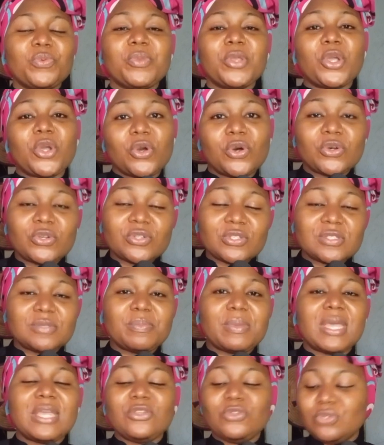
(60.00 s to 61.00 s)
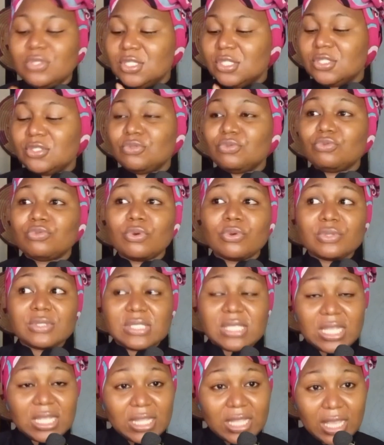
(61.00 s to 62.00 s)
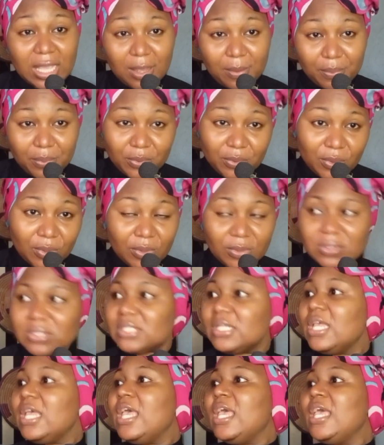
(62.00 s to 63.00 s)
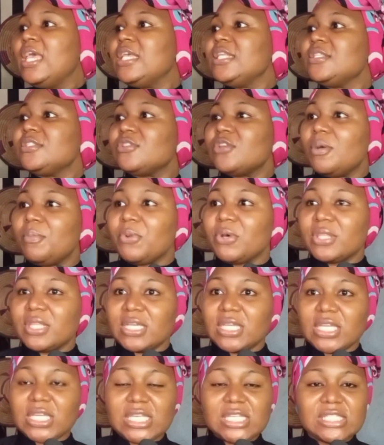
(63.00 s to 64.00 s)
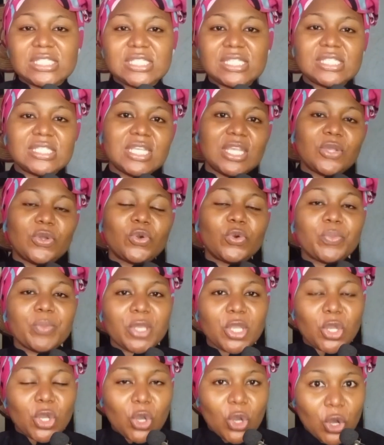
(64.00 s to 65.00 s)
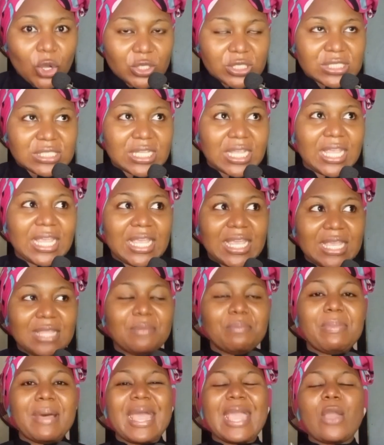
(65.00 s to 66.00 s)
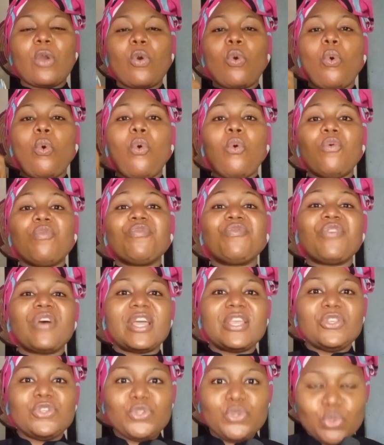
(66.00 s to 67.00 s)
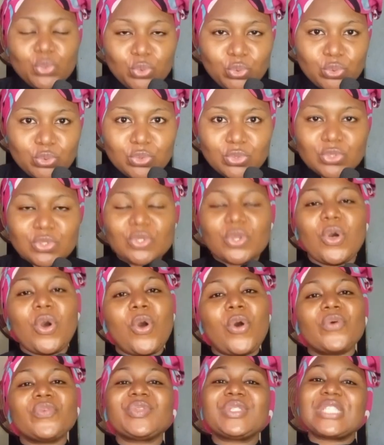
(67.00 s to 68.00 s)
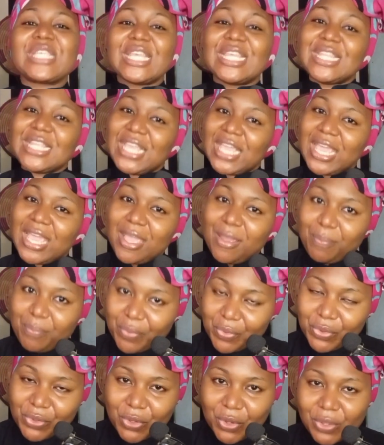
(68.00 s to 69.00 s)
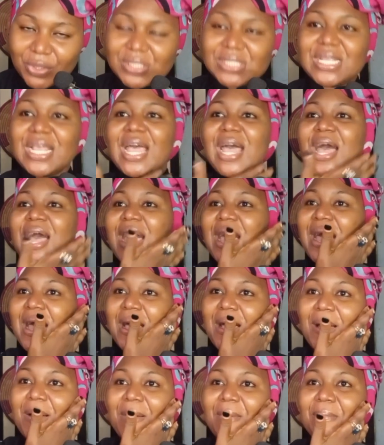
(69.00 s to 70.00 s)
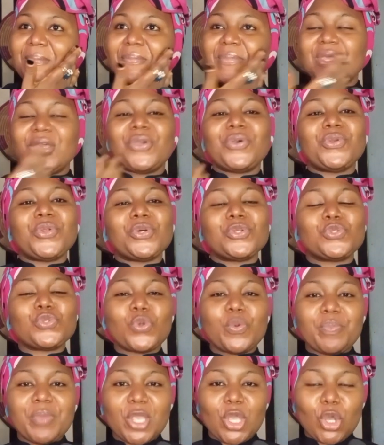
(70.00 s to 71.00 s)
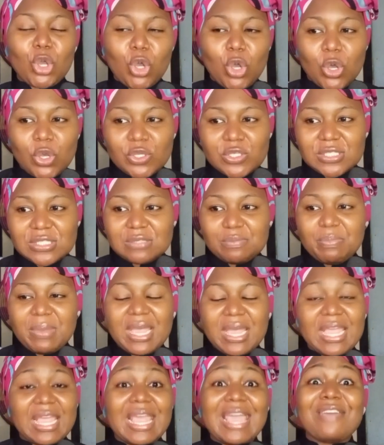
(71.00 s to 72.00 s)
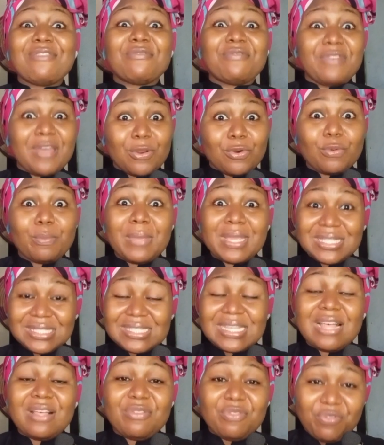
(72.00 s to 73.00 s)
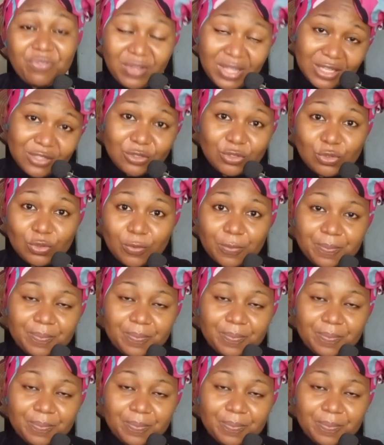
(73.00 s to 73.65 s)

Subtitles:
be caused by using the wrong skincare product. In some other cases, it could be caused again by overuse of skincare products. It could also be caused by environmental factor.